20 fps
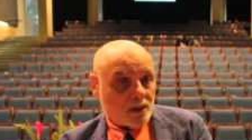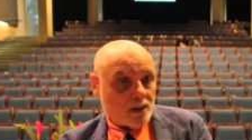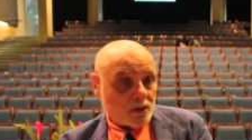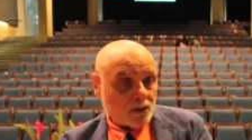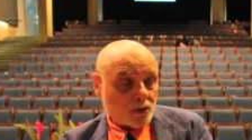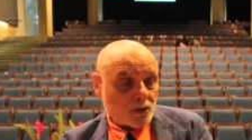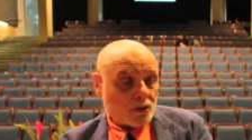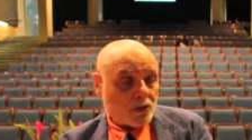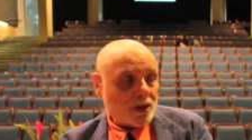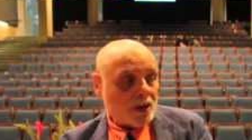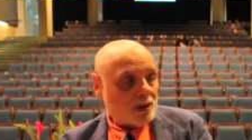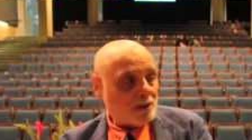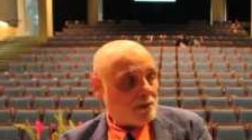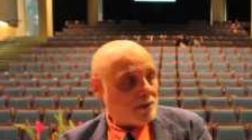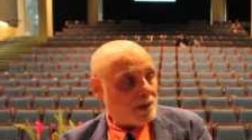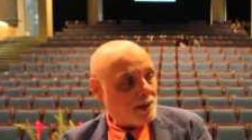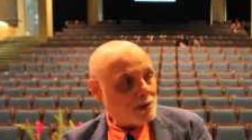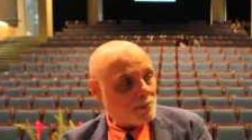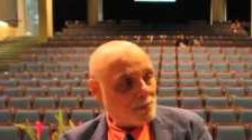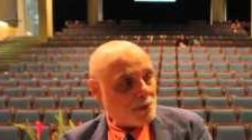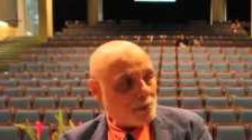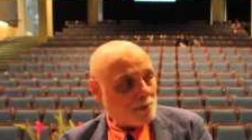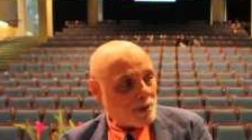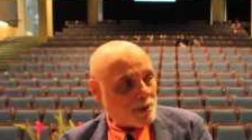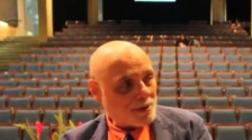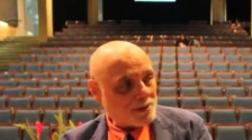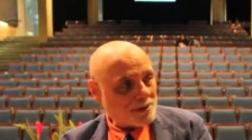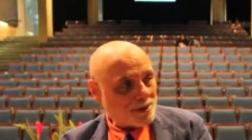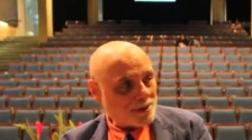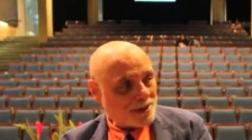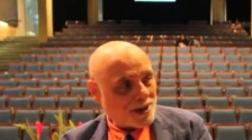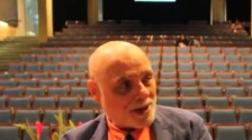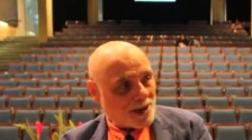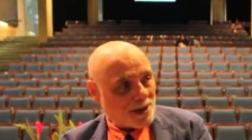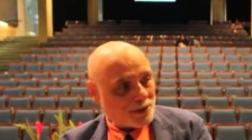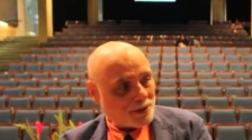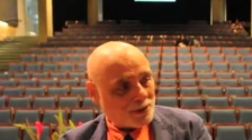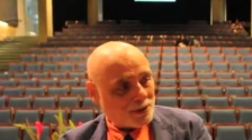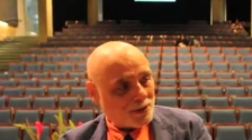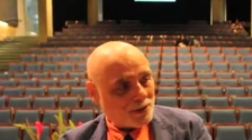So that's what makes it
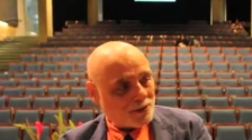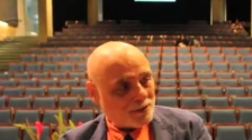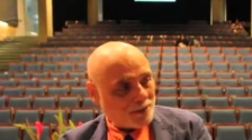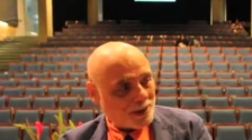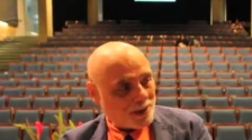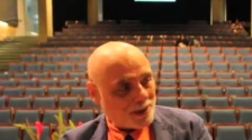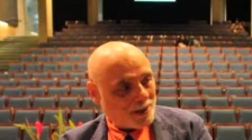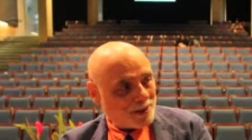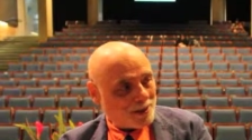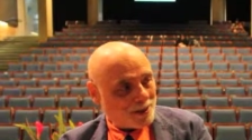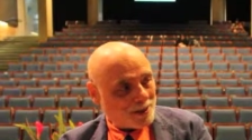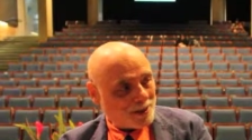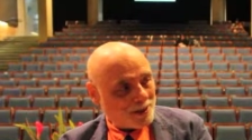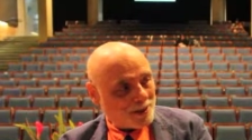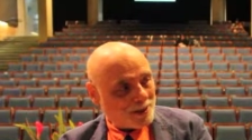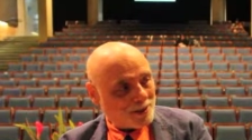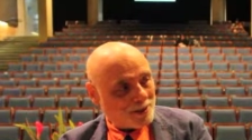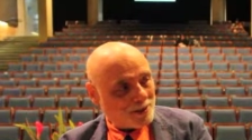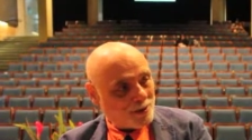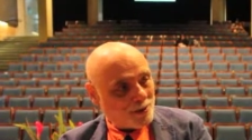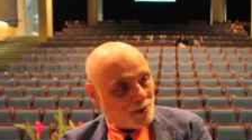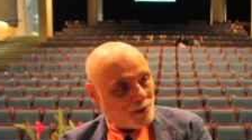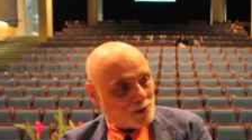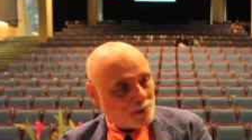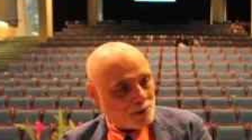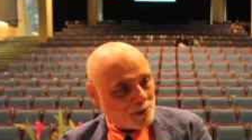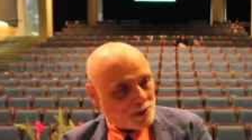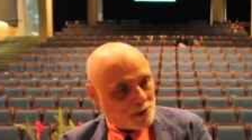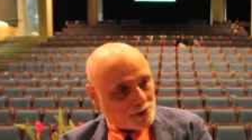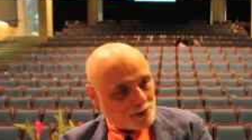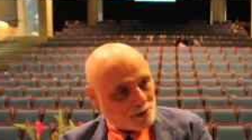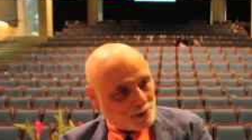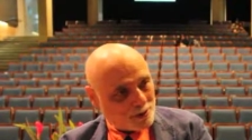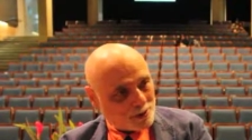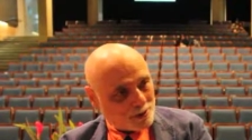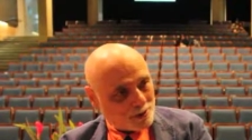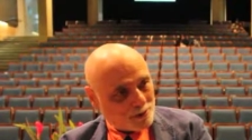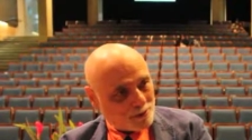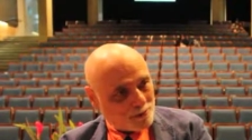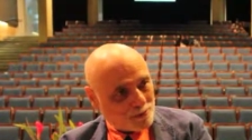cognitive. It knows what it's
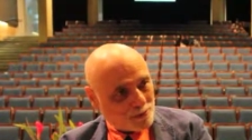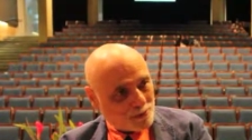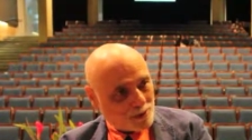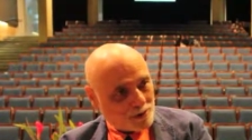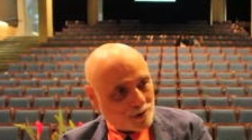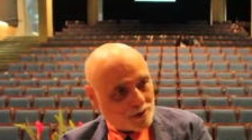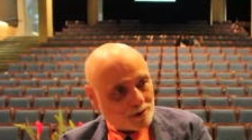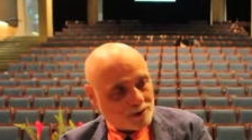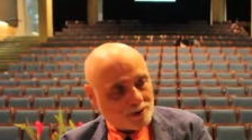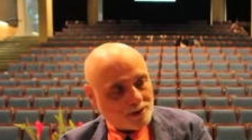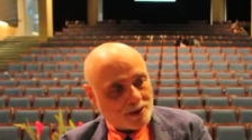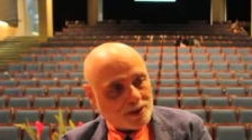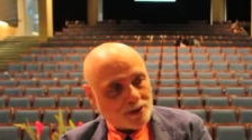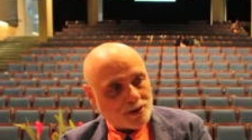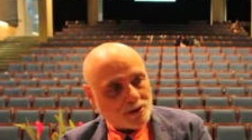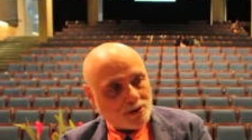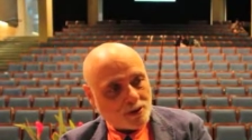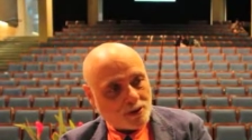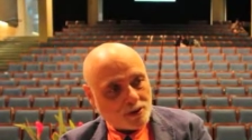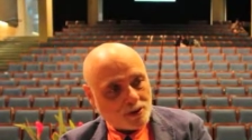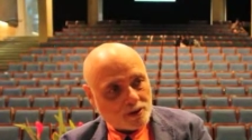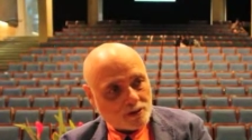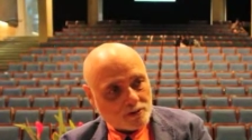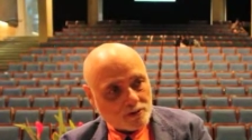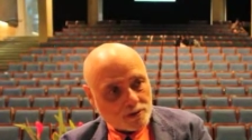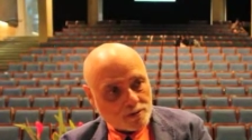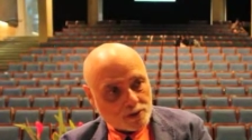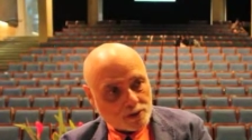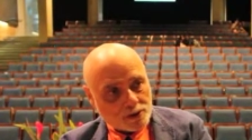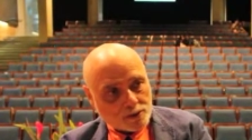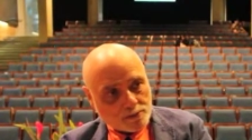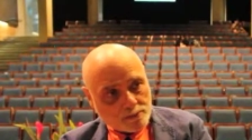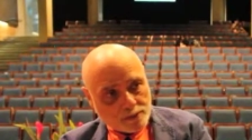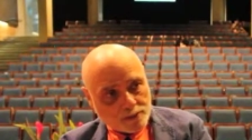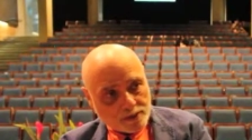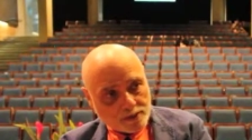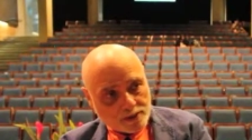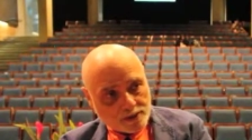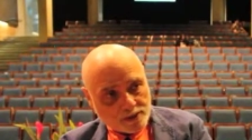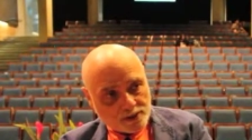looking for, it's learning from
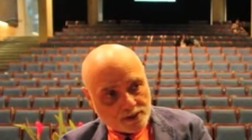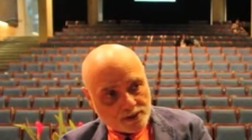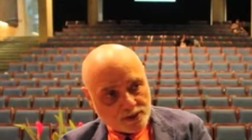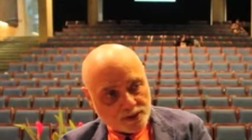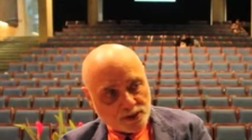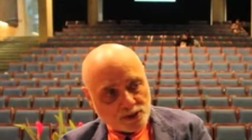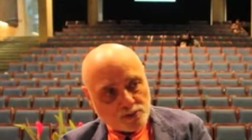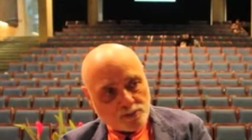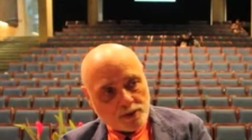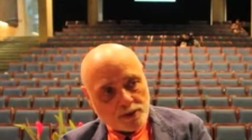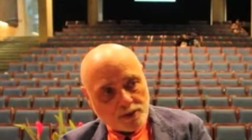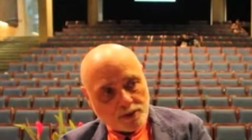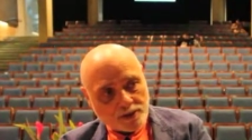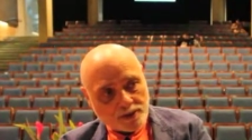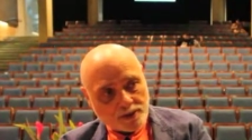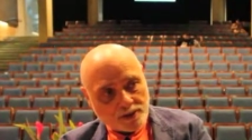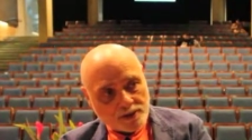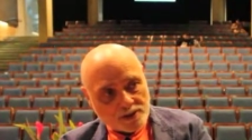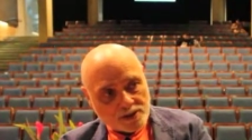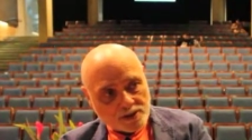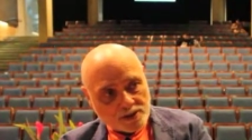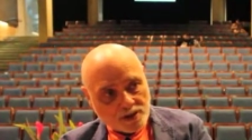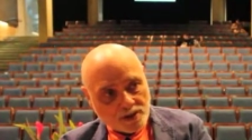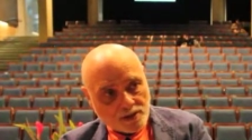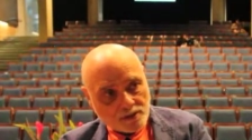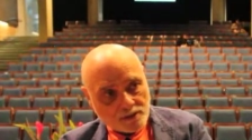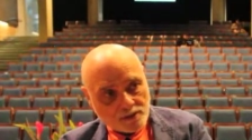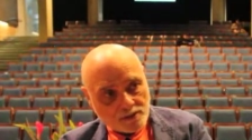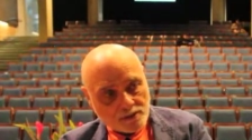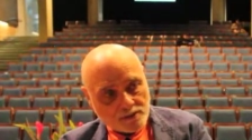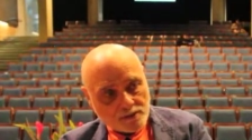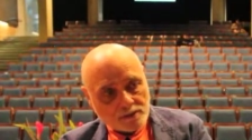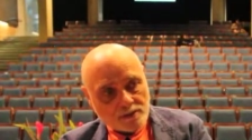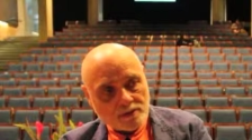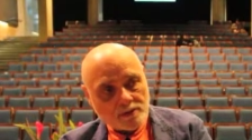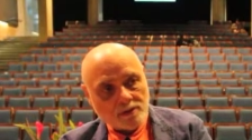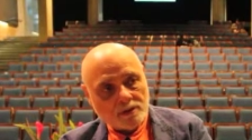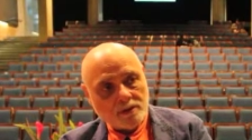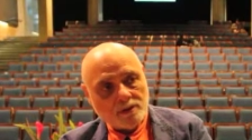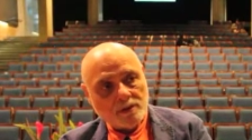experience, it's building itself
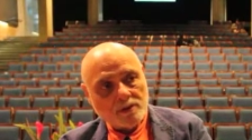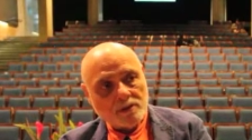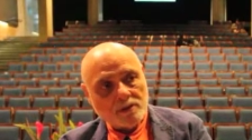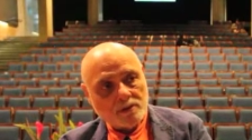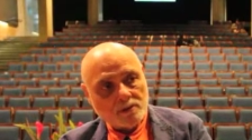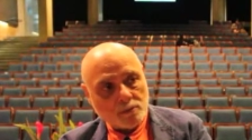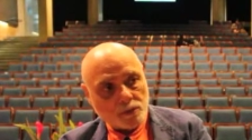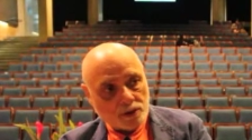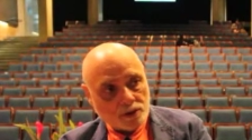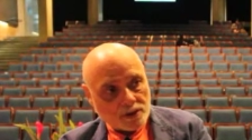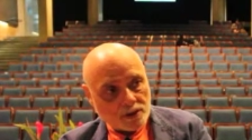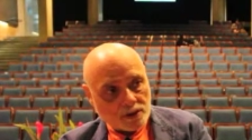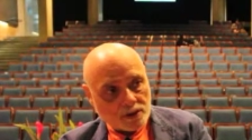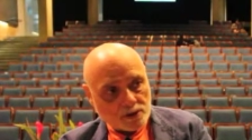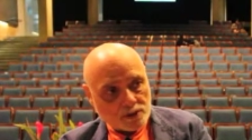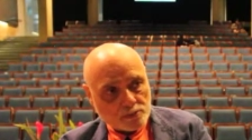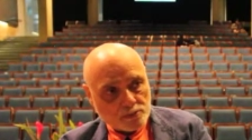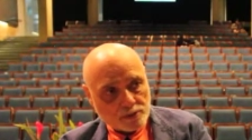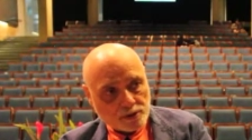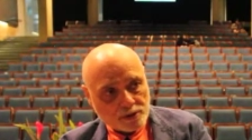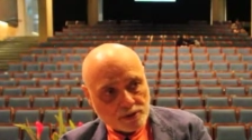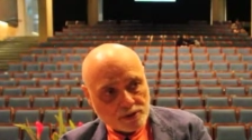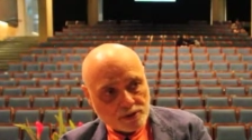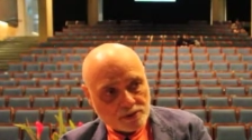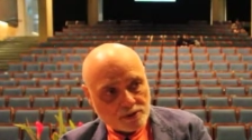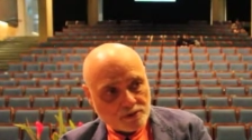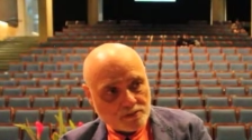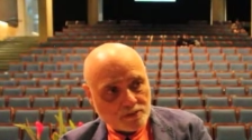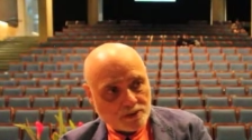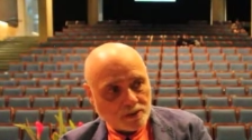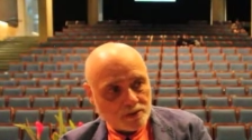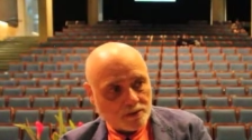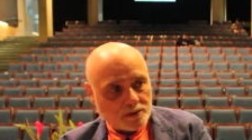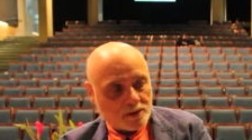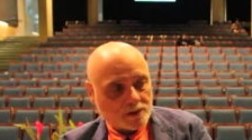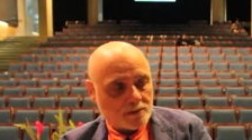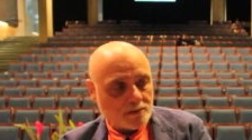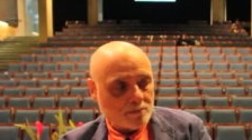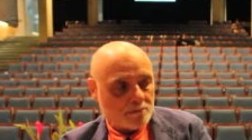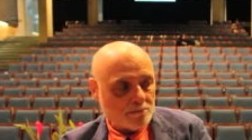with the experience of
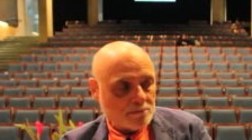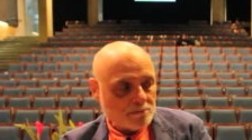living.